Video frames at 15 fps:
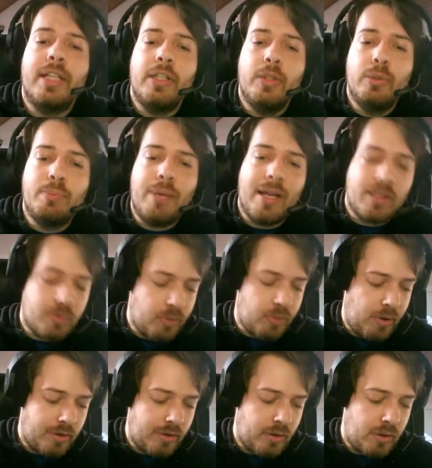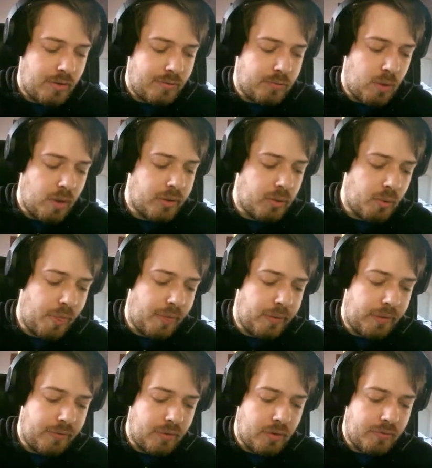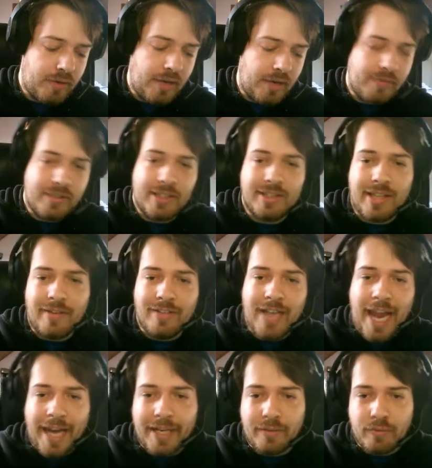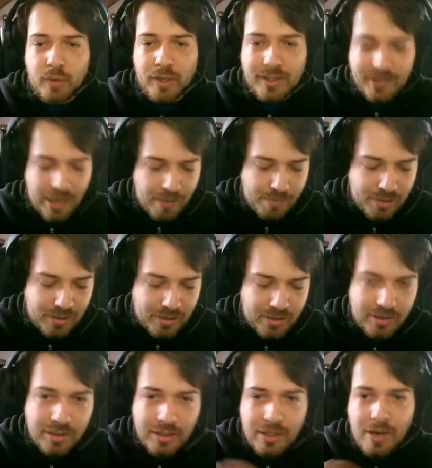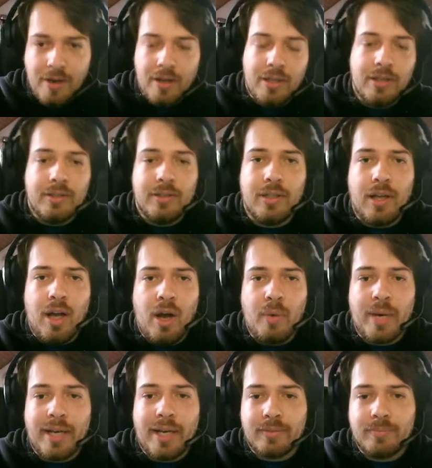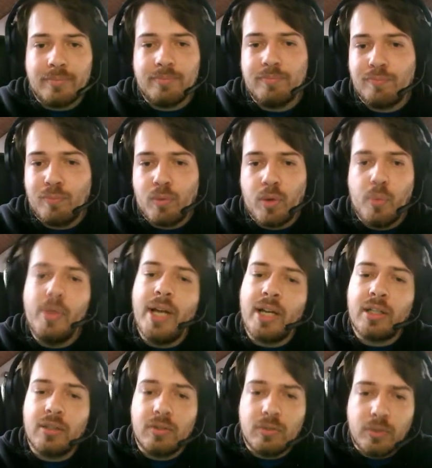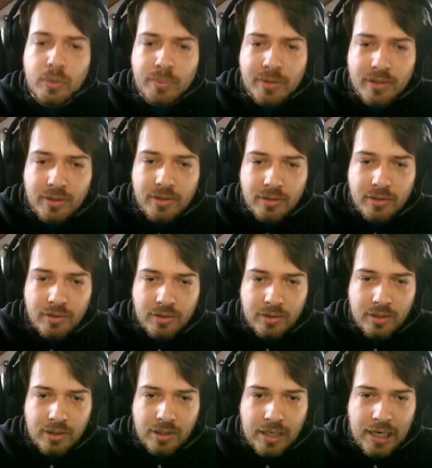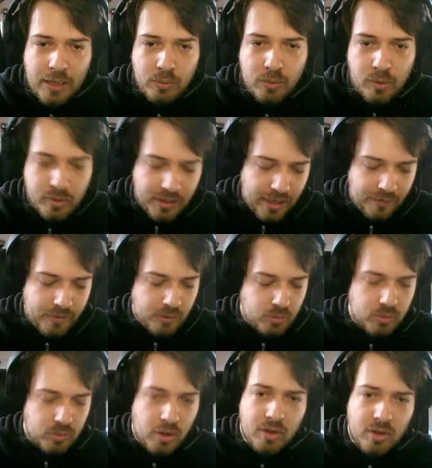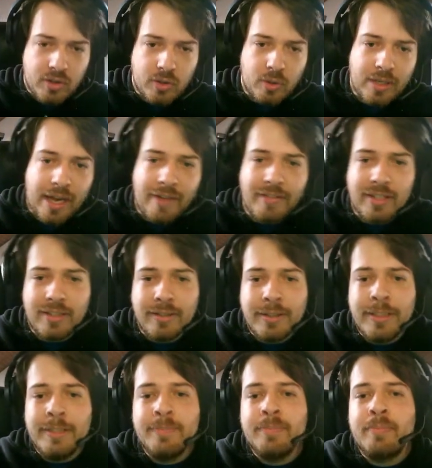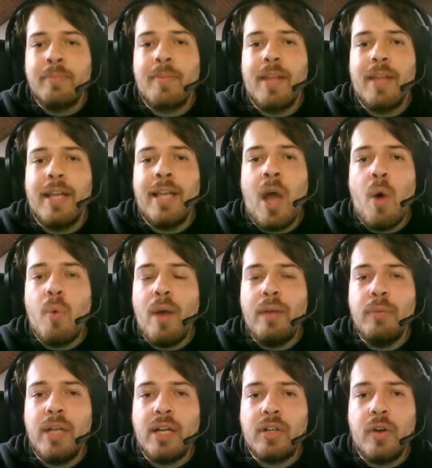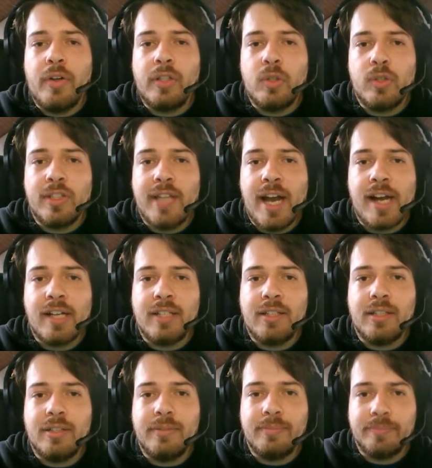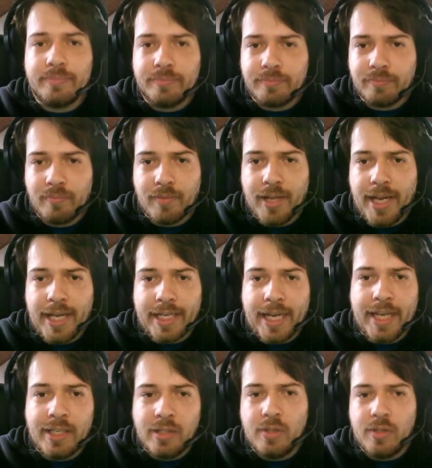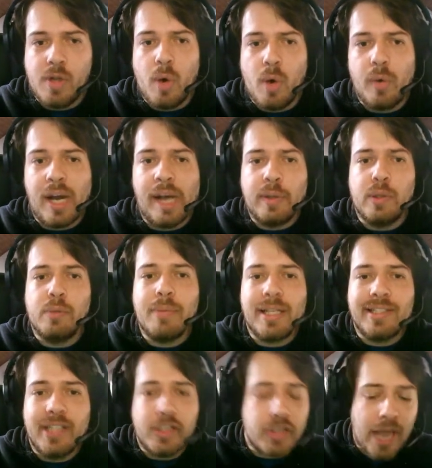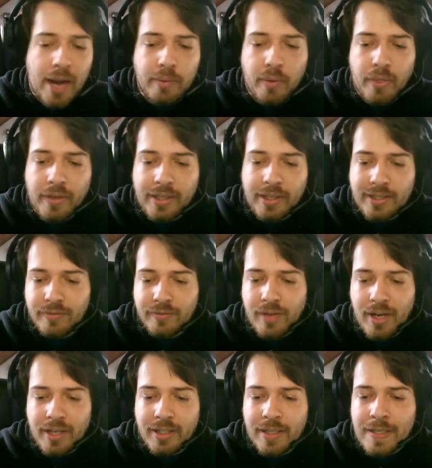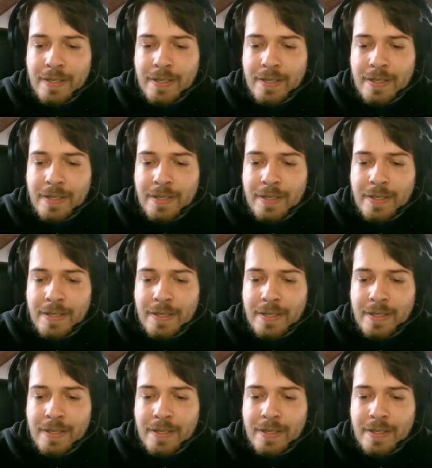a new password of 1 2 3 4 5 6 7 8, for example. Alright, we are oops, I wrote Kevin wrong, so Kevin. Now when we are going to start, again no error message, everything is fine.